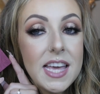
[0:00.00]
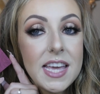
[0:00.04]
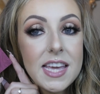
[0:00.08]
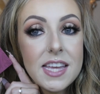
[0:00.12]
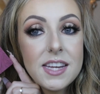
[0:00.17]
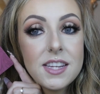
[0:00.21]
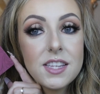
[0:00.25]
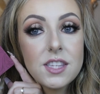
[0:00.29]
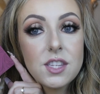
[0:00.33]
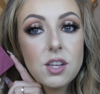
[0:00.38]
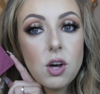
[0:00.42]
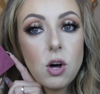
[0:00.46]

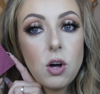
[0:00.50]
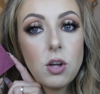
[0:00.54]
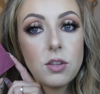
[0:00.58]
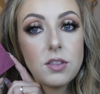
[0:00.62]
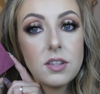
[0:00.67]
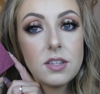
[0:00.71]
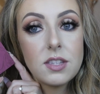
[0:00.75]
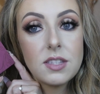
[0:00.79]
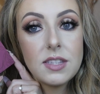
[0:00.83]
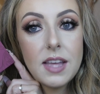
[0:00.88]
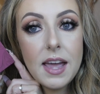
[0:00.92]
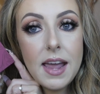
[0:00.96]
It is called
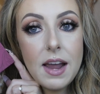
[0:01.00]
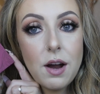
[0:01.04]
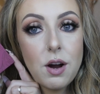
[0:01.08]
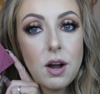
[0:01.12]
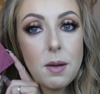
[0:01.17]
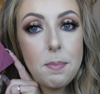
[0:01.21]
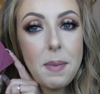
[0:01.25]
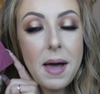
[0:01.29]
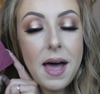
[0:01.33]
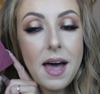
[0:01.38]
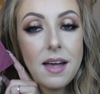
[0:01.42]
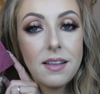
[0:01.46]
the
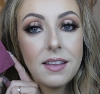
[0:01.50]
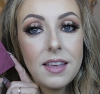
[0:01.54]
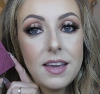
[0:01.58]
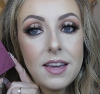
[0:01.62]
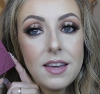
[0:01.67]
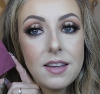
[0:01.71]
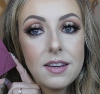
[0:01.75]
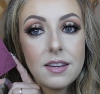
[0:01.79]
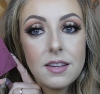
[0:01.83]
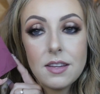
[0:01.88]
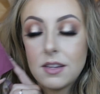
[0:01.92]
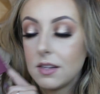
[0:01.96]
Sahara
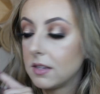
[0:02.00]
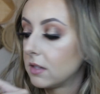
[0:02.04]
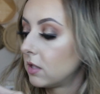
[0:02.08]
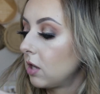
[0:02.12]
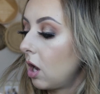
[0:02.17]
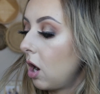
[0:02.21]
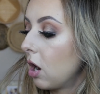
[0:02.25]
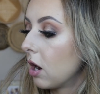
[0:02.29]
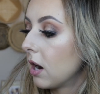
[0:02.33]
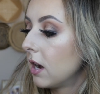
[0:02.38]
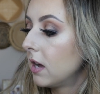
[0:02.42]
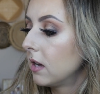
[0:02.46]
palette.
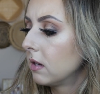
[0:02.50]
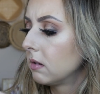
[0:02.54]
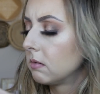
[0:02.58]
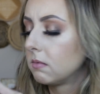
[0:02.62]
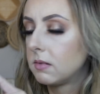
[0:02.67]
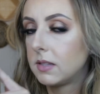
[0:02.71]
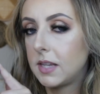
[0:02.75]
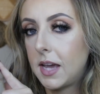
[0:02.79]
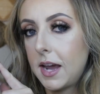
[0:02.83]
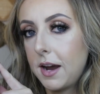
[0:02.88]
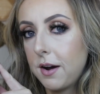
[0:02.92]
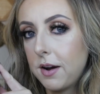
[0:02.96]

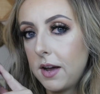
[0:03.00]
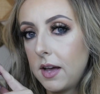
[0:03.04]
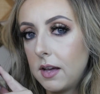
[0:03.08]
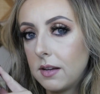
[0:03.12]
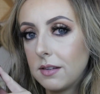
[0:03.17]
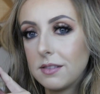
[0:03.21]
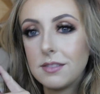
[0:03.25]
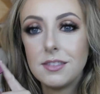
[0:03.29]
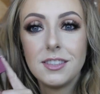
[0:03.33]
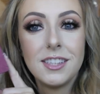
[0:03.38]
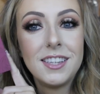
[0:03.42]
Sahara?